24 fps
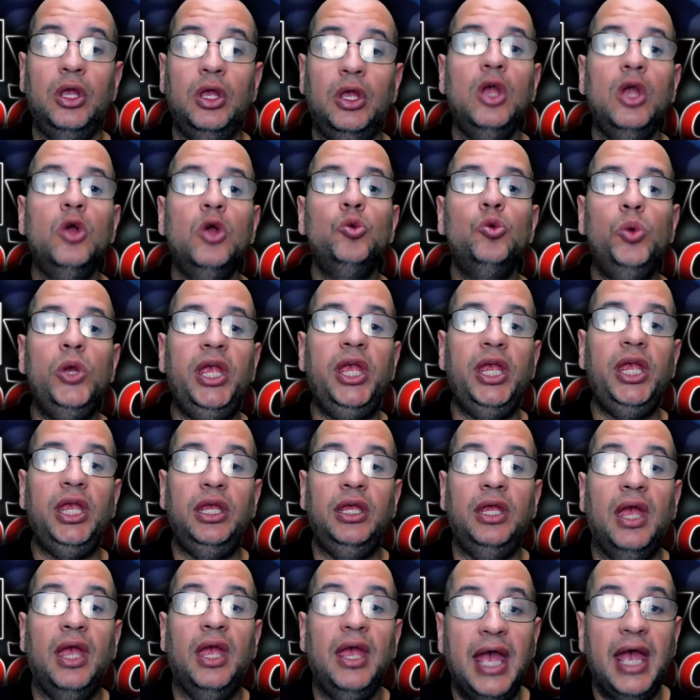We,
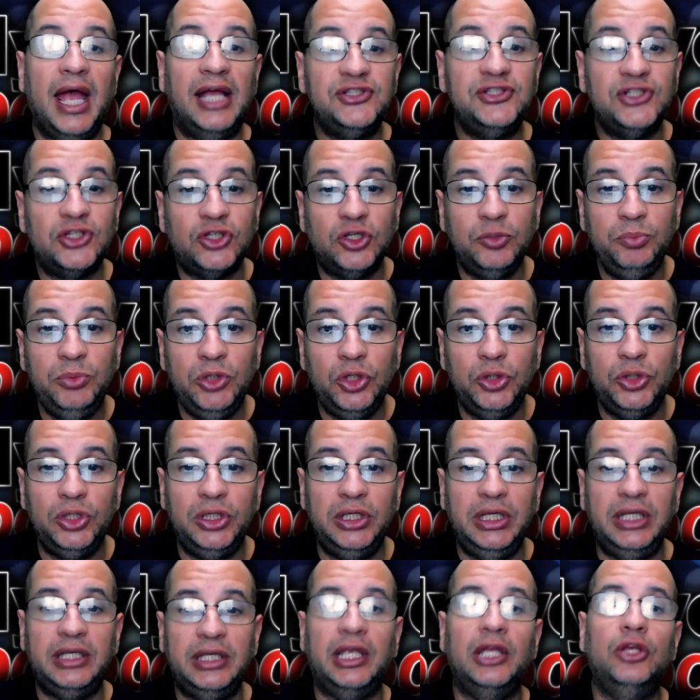as a community,
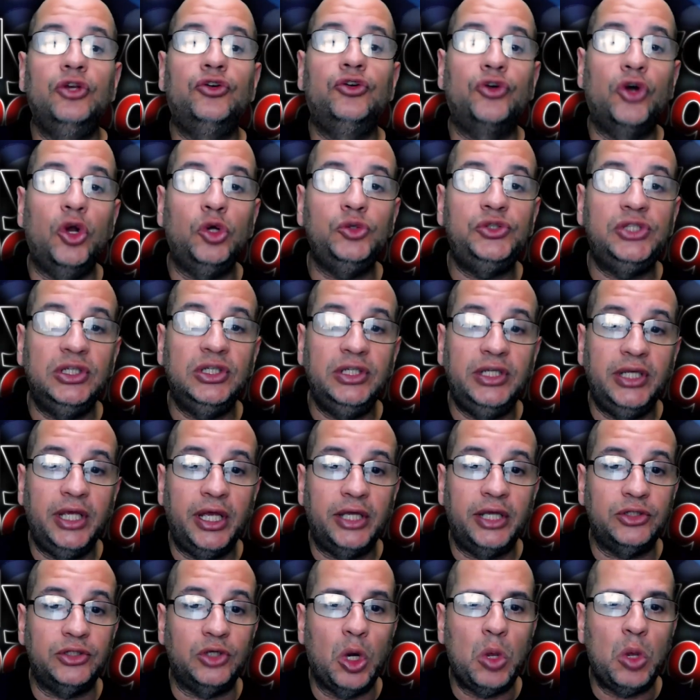can grow
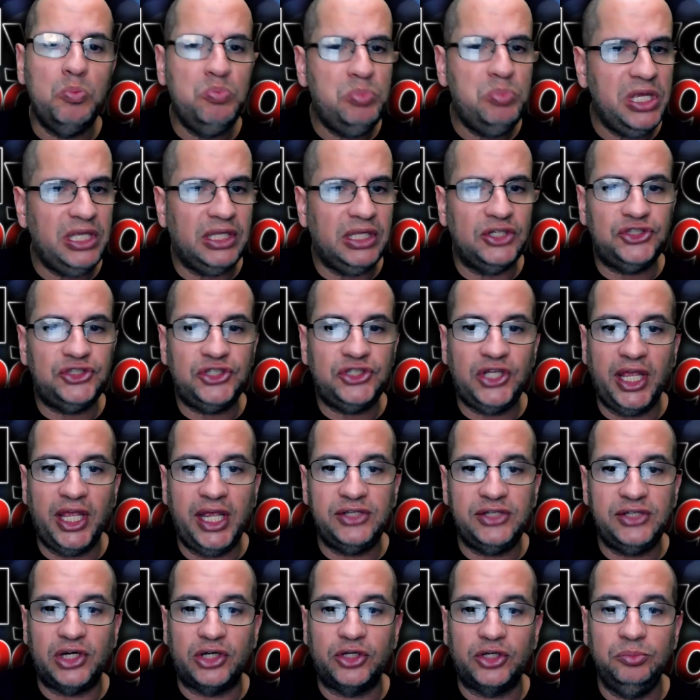together, be the change our
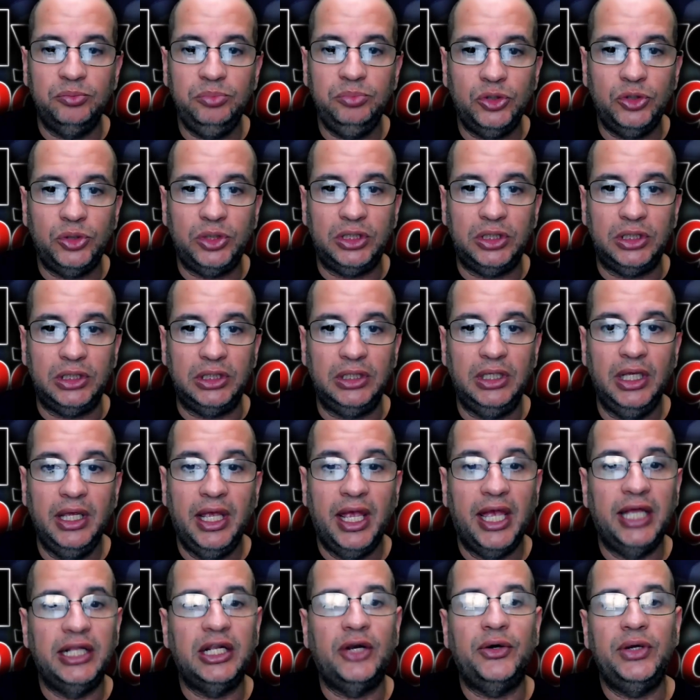community and
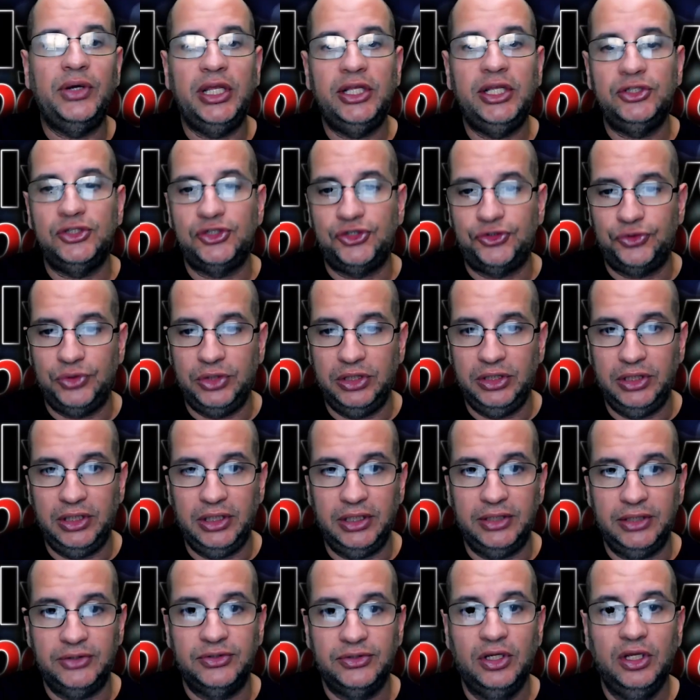our industry needs.